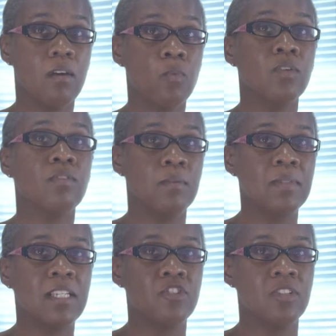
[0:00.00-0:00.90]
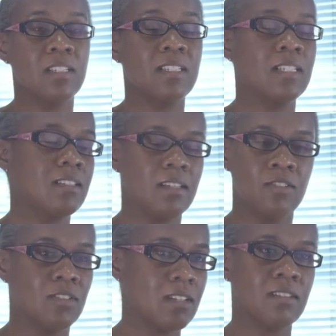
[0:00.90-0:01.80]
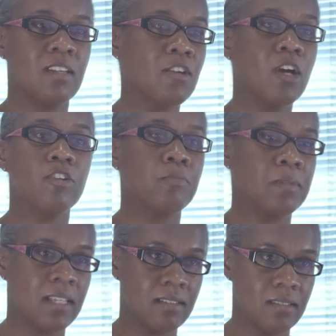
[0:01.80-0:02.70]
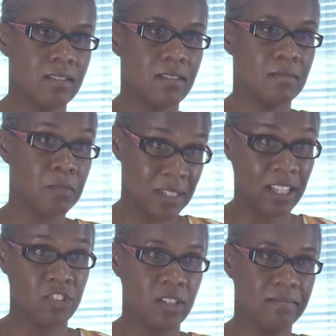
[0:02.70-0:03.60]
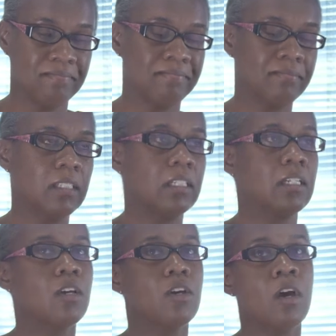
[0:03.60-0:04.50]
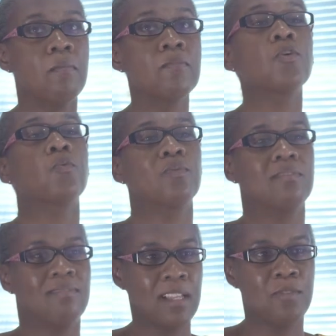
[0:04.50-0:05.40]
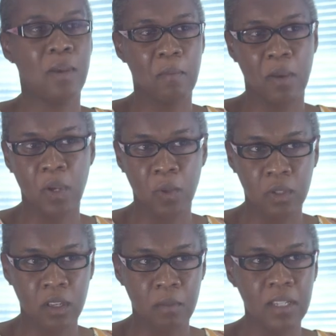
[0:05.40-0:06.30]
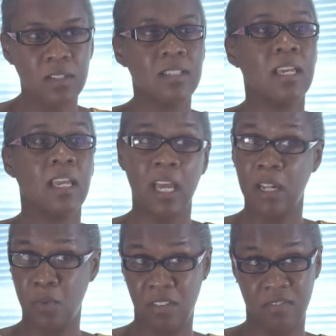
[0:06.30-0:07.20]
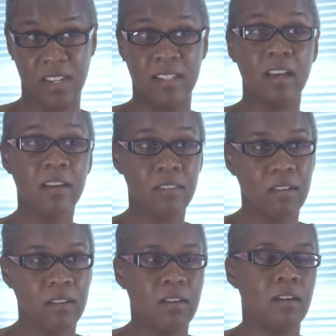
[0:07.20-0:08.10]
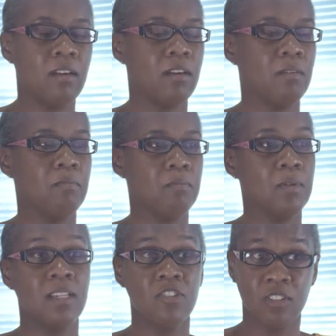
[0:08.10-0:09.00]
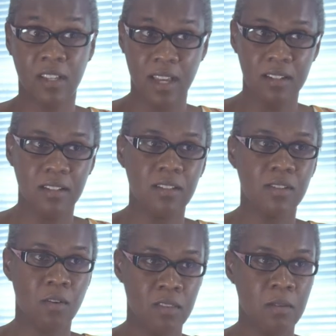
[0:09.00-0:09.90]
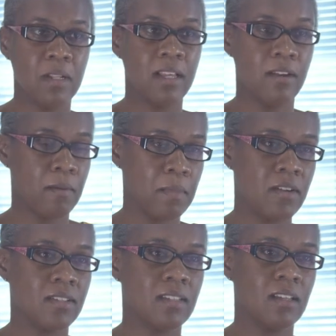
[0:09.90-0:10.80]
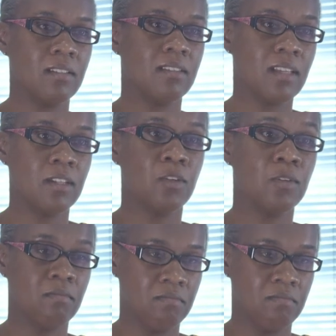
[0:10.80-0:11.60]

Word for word: one of the limitations is it, it doesn't give you 100% protection. Um, so that's where my work would come in to say, can we find other uh, potential candidates on the malaria parasite that could